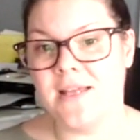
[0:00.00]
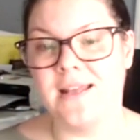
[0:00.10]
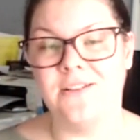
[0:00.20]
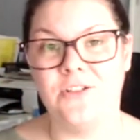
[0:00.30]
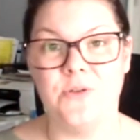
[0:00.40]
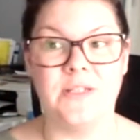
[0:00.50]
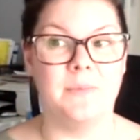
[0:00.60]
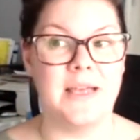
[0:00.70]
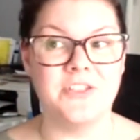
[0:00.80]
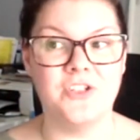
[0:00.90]
and using
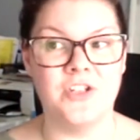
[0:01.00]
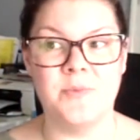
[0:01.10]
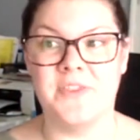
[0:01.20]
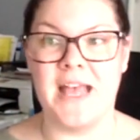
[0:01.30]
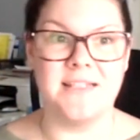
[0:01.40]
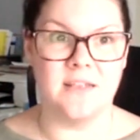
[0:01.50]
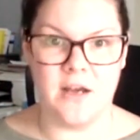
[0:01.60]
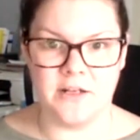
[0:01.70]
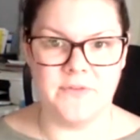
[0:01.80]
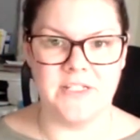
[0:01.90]
Messenger, but that's a
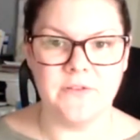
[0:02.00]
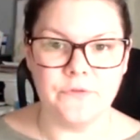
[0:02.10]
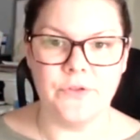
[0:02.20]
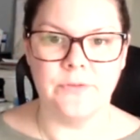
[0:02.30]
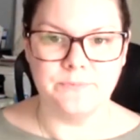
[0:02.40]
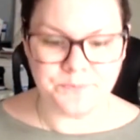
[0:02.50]
kind of a different,